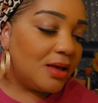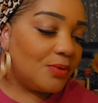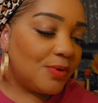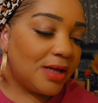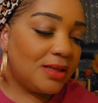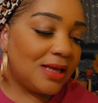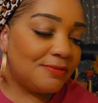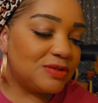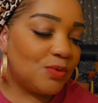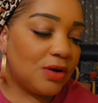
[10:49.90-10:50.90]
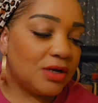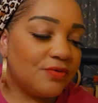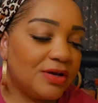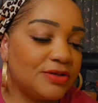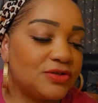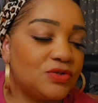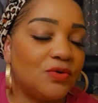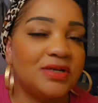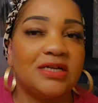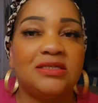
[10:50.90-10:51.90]
Well, I was walking around the store
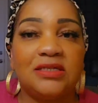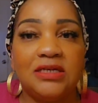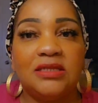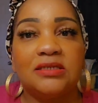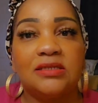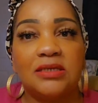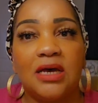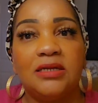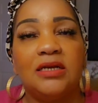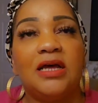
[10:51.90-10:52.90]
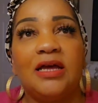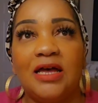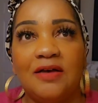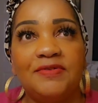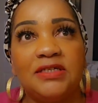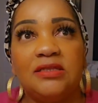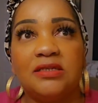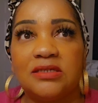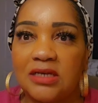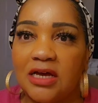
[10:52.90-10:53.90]
and I seen this sign, and I have seen
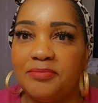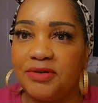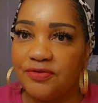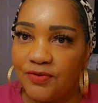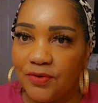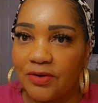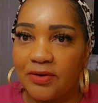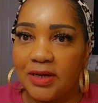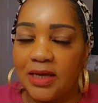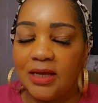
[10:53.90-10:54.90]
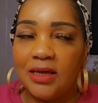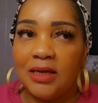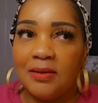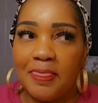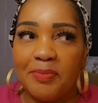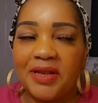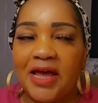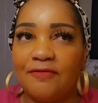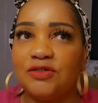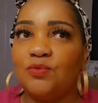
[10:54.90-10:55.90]
this sign before. But
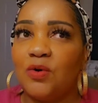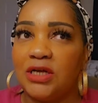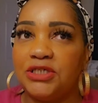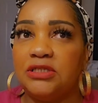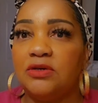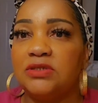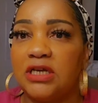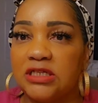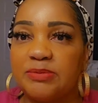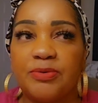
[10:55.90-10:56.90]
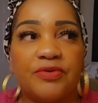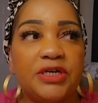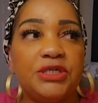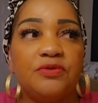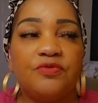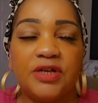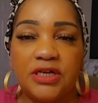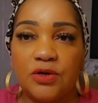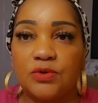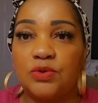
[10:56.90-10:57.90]
after watching those inspiration
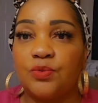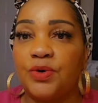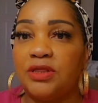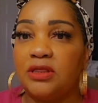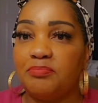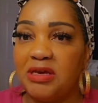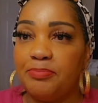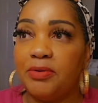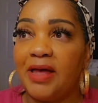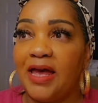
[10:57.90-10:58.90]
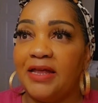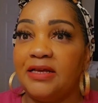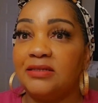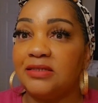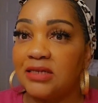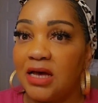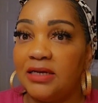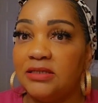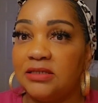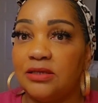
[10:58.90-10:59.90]
videos with people adding
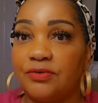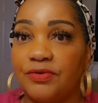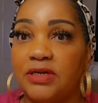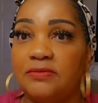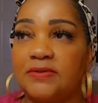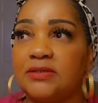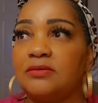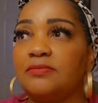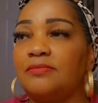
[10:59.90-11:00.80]
signs to the wreaths,